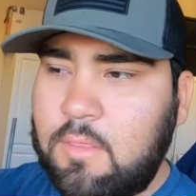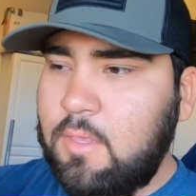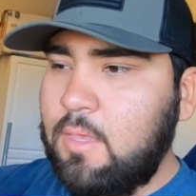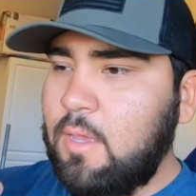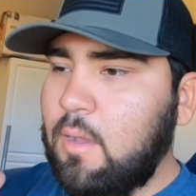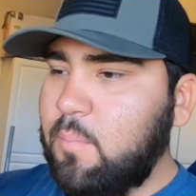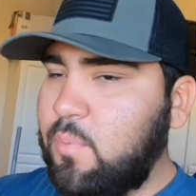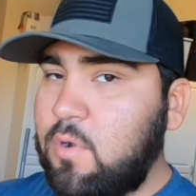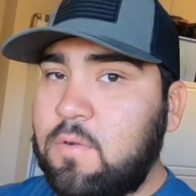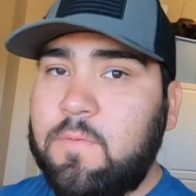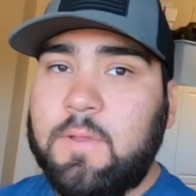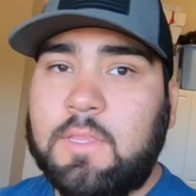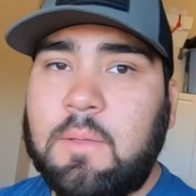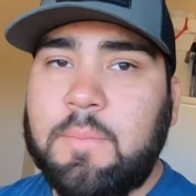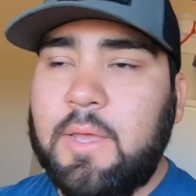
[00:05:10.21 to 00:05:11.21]
the
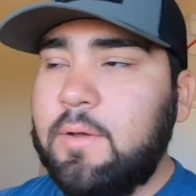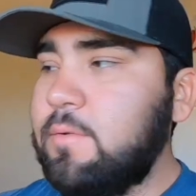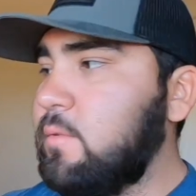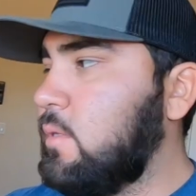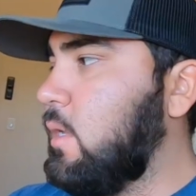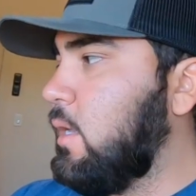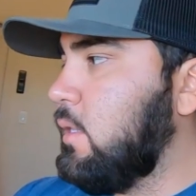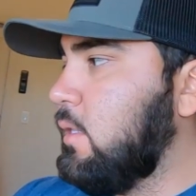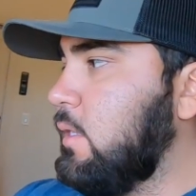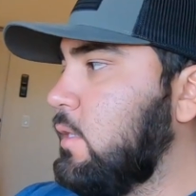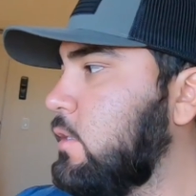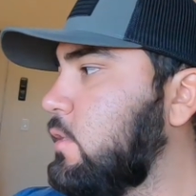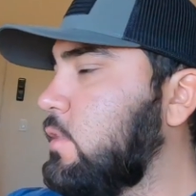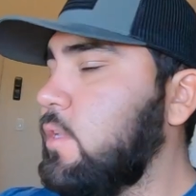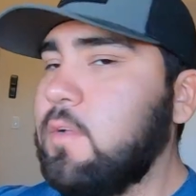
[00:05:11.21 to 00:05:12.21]
perfect amount, at
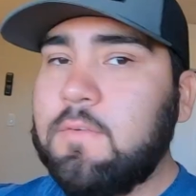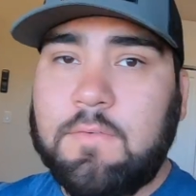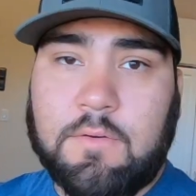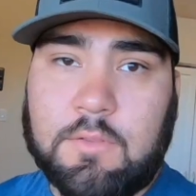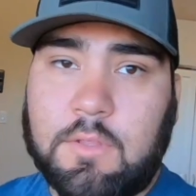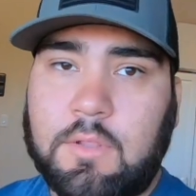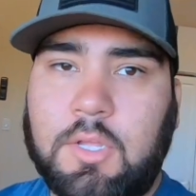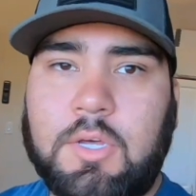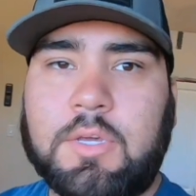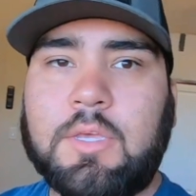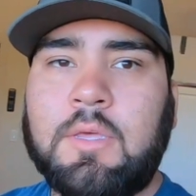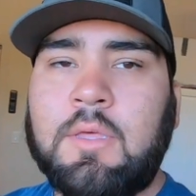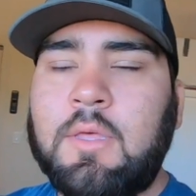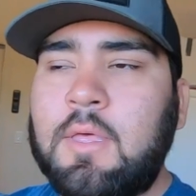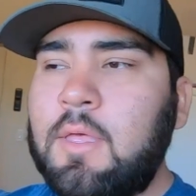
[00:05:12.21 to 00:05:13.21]
least for the
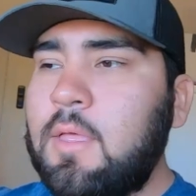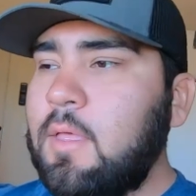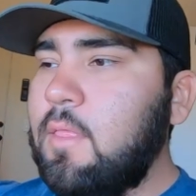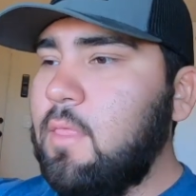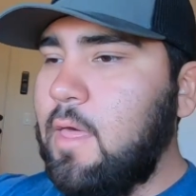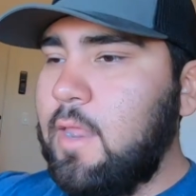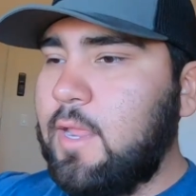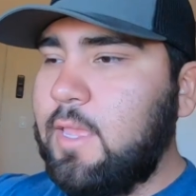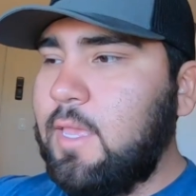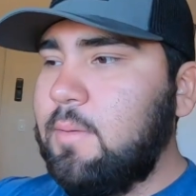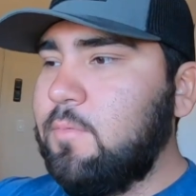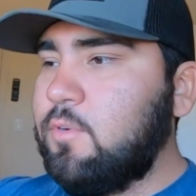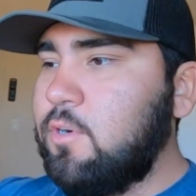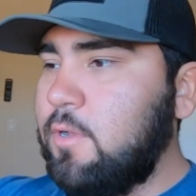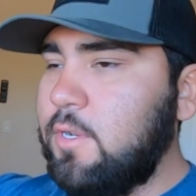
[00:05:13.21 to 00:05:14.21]
look that I
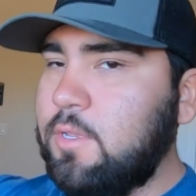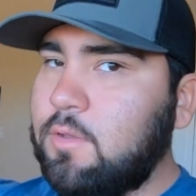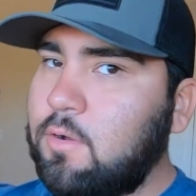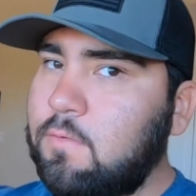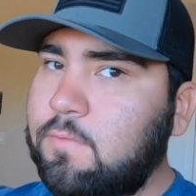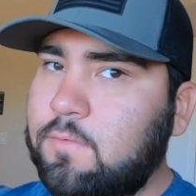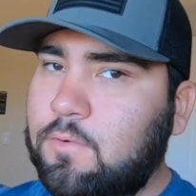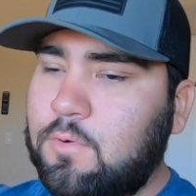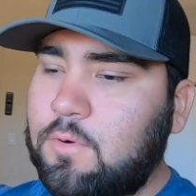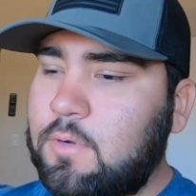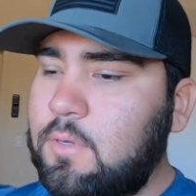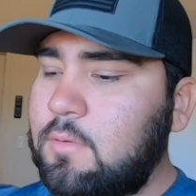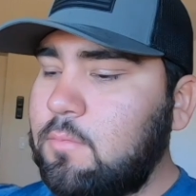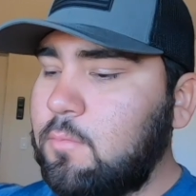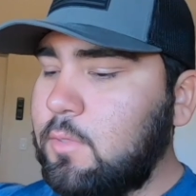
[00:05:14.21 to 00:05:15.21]
am trying to go for
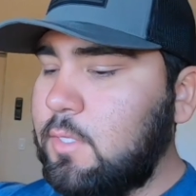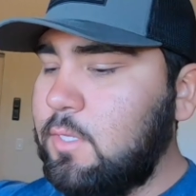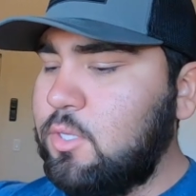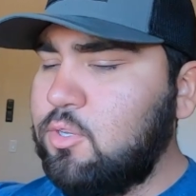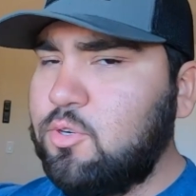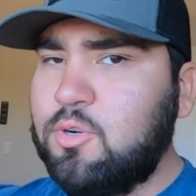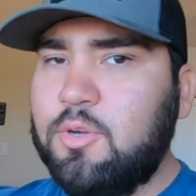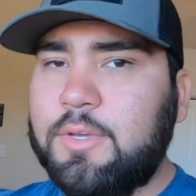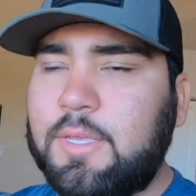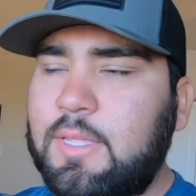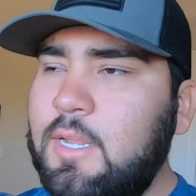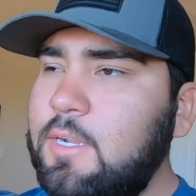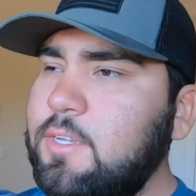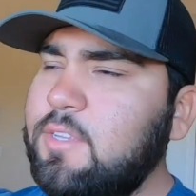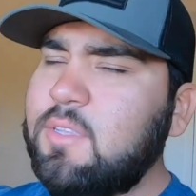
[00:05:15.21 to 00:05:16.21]
with this truck. And
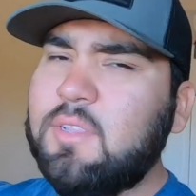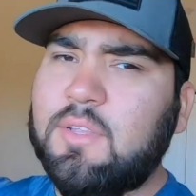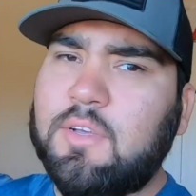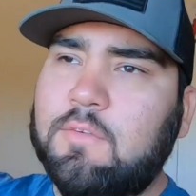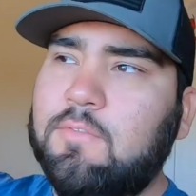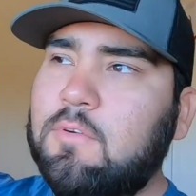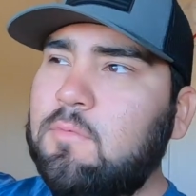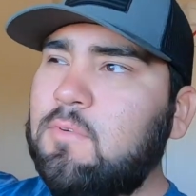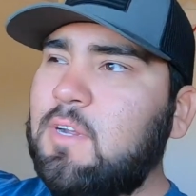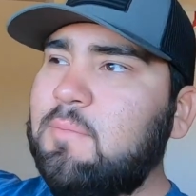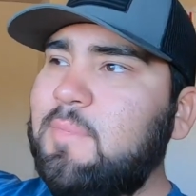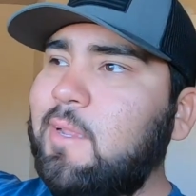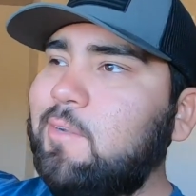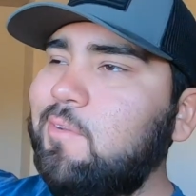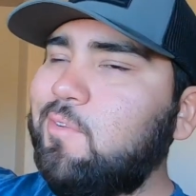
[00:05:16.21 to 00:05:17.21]
not just the look, for what
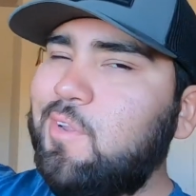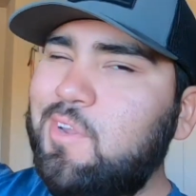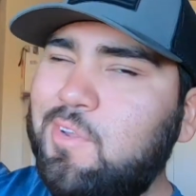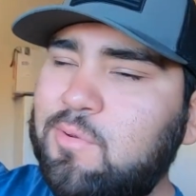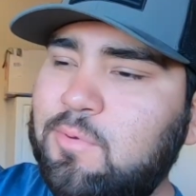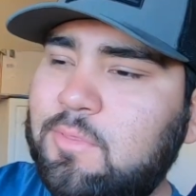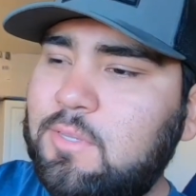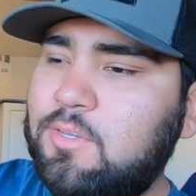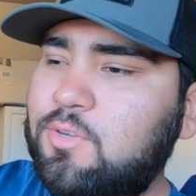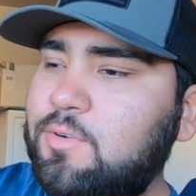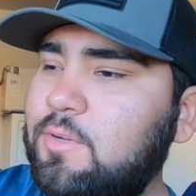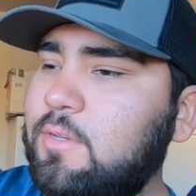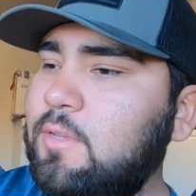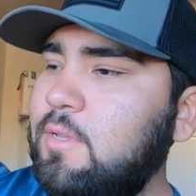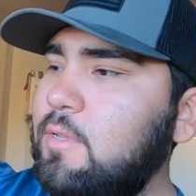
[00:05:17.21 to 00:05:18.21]
I'm actually trying to do with this
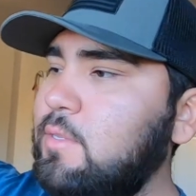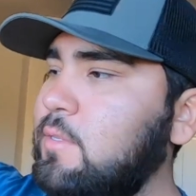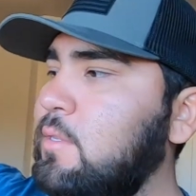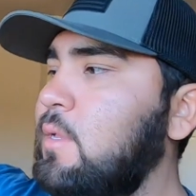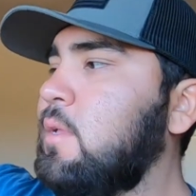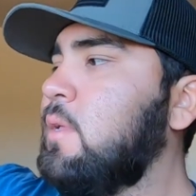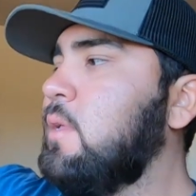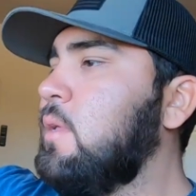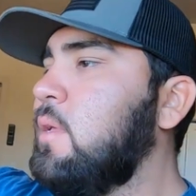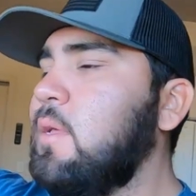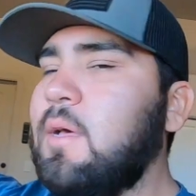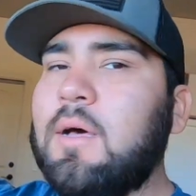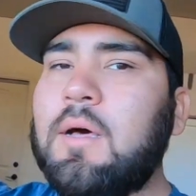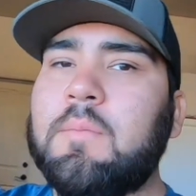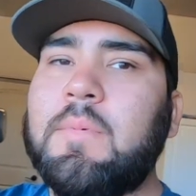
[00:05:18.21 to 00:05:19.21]
truck, because
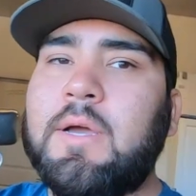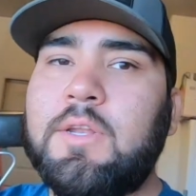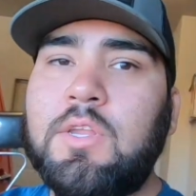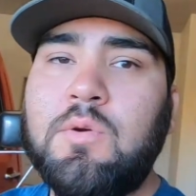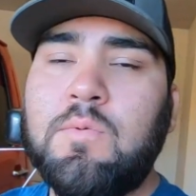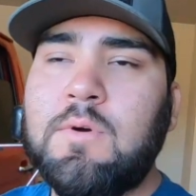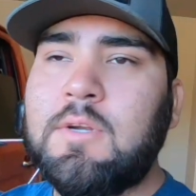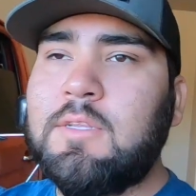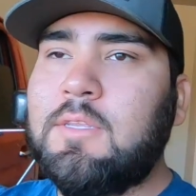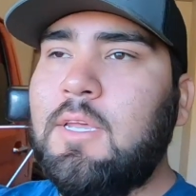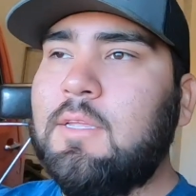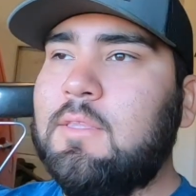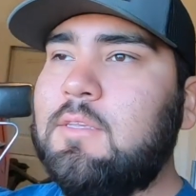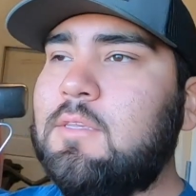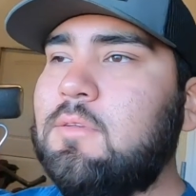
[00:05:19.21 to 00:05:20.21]
I do want to
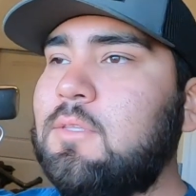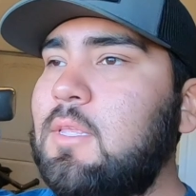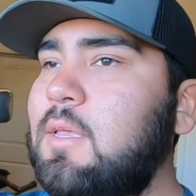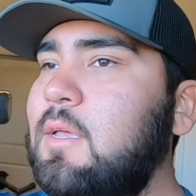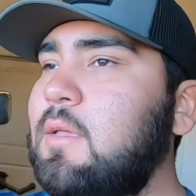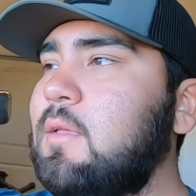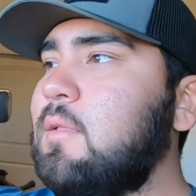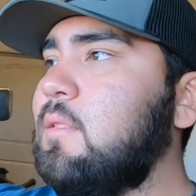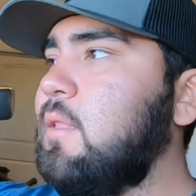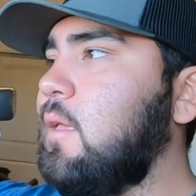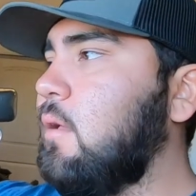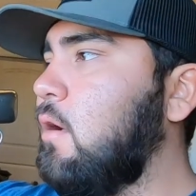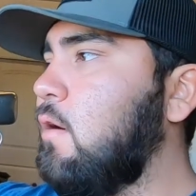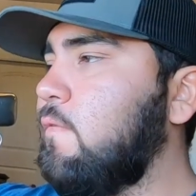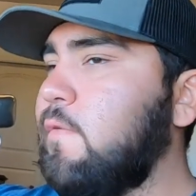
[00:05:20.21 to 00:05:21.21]
take this thing
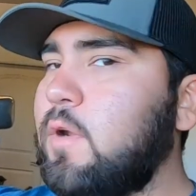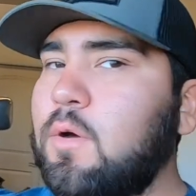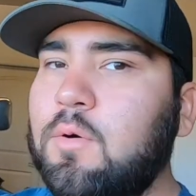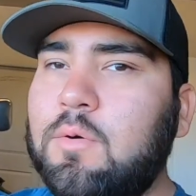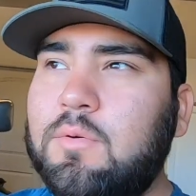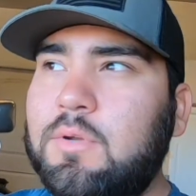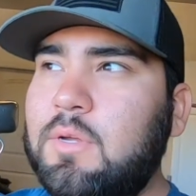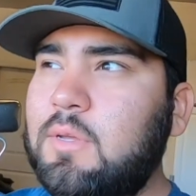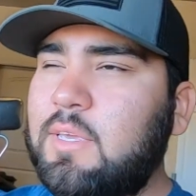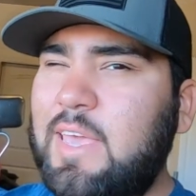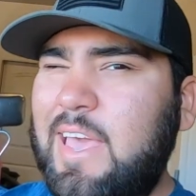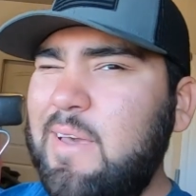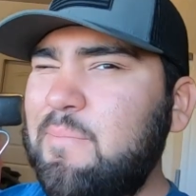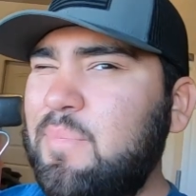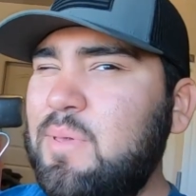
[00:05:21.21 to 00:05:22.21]
like off-road,
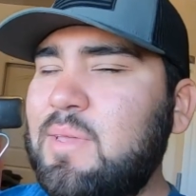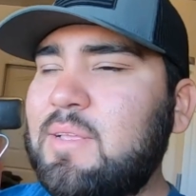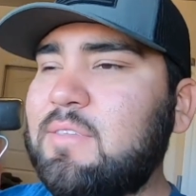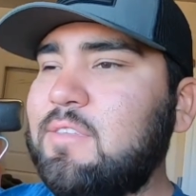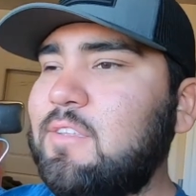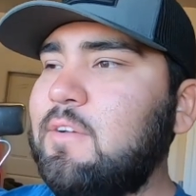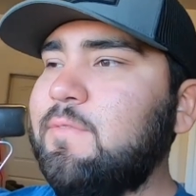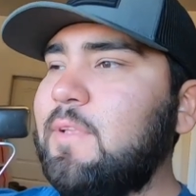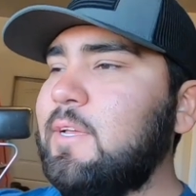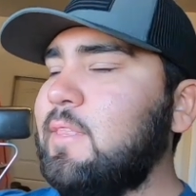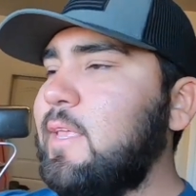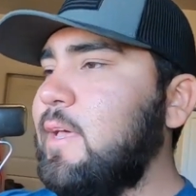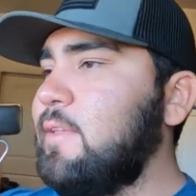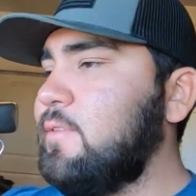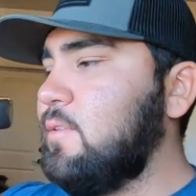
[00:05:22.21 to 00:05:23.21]
camping and stuff like that.